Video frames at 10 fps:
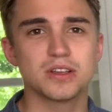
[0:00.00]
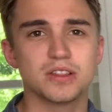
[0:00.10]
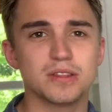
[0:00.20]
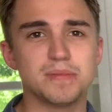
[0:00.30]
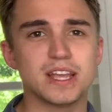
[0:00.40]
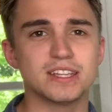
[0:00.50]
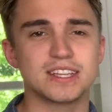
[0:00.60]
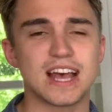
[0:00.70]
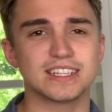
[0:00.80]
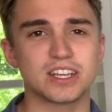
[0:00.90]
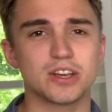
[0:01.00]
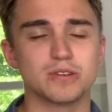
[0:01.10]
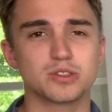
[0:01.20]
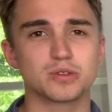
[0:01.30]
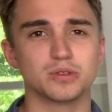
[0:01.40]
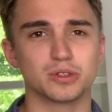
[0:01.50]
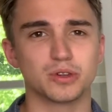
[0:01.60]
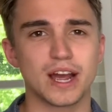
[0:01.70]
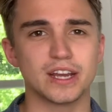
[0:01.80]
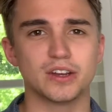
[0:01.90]
the beans as it goes through the
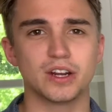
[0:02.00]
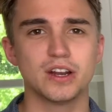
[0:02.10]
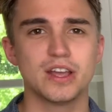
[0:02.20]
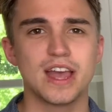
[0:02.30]
grinder